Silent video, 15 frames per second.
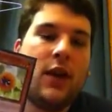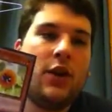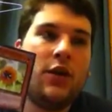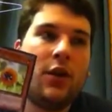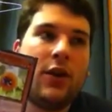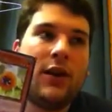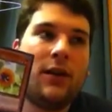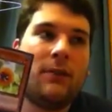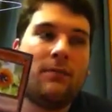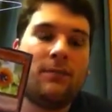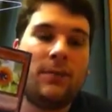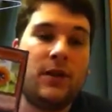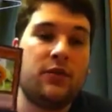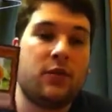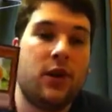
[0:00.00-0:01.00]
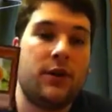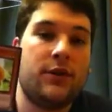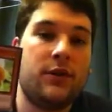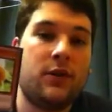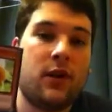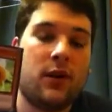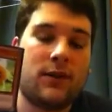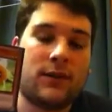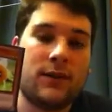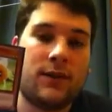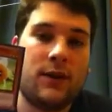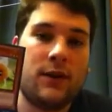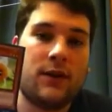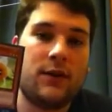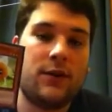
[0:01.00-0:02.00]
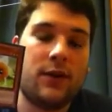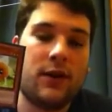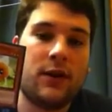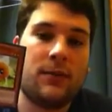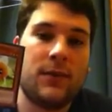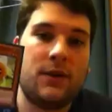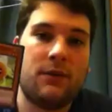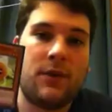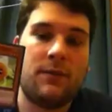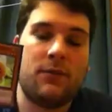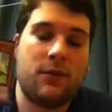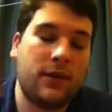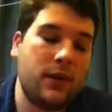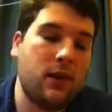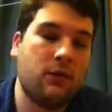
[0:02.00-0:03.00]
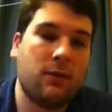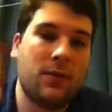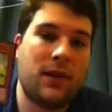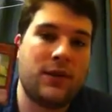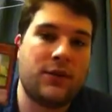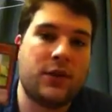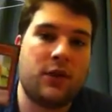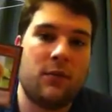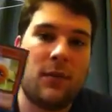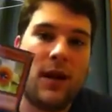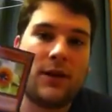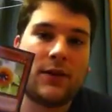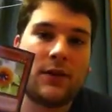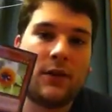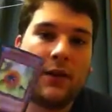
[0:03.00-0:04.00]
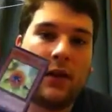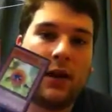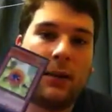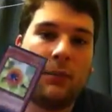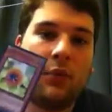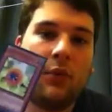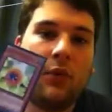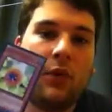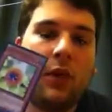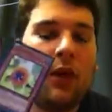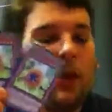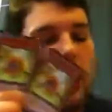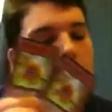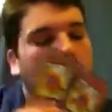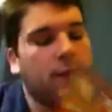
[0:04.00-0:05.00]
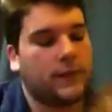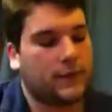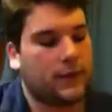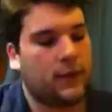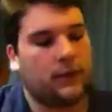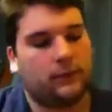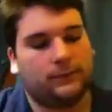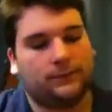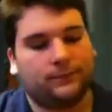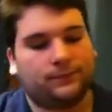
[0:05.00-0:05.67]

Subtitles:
you're going to be drawing 2 cards a turn, and you're going to be replenishing your monster pool. So,